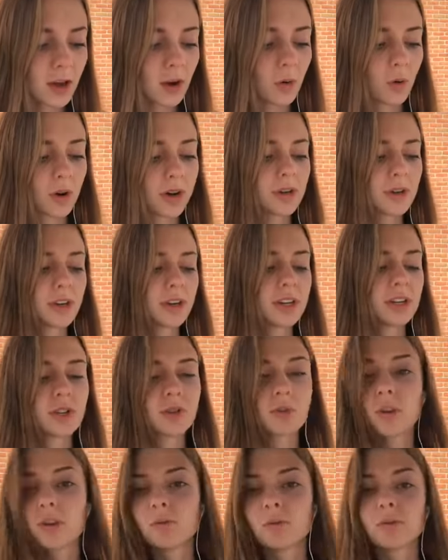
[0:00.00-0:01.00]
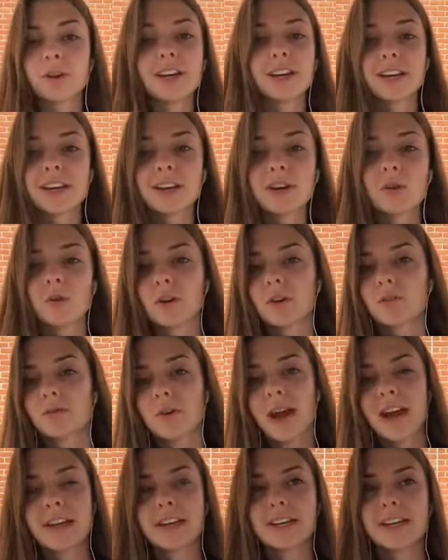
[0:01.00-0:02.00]
Or you could enjoy reading or
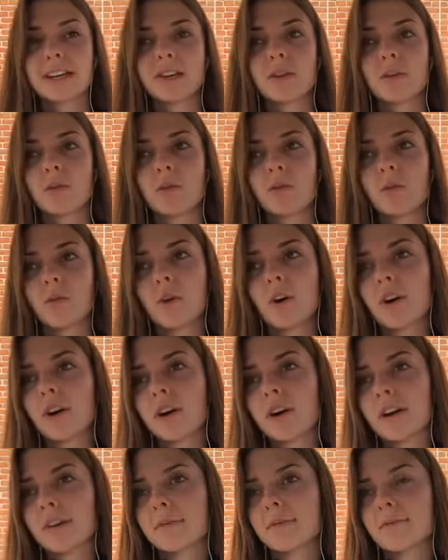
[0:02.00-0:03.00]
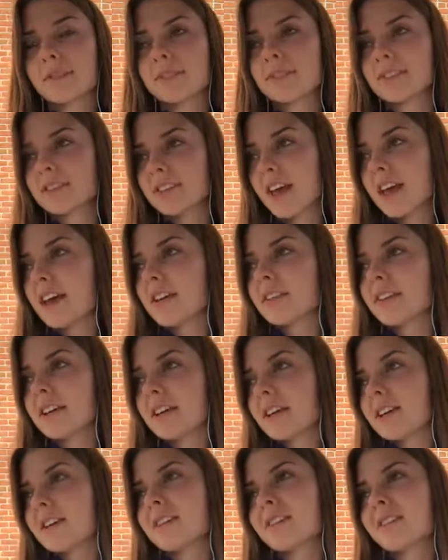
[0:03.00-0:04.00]
writing or
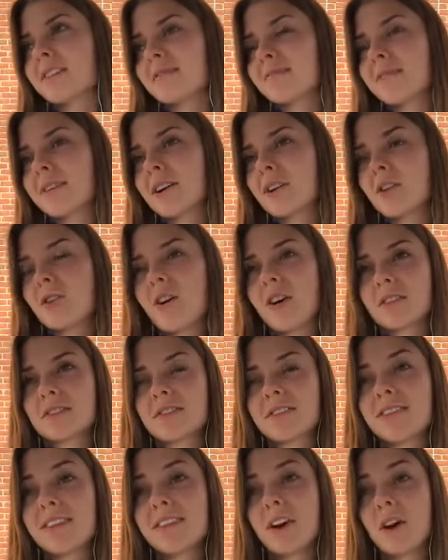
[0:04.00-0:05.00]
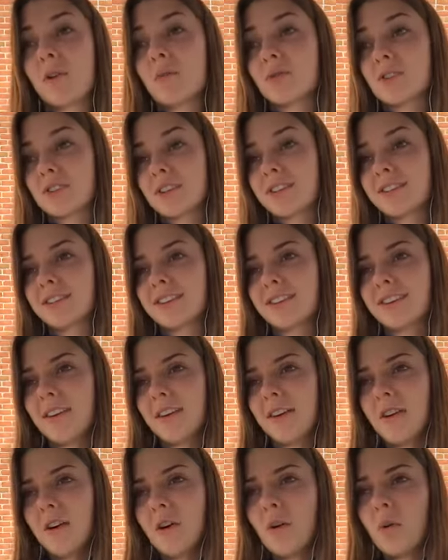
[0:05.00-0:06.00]
sailing across the ocean
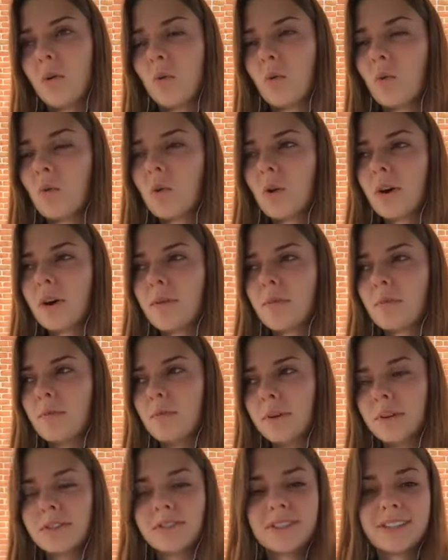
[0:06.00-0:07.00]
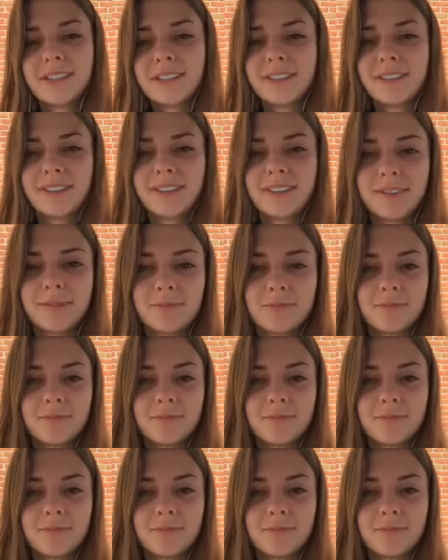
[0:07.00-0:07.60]
or building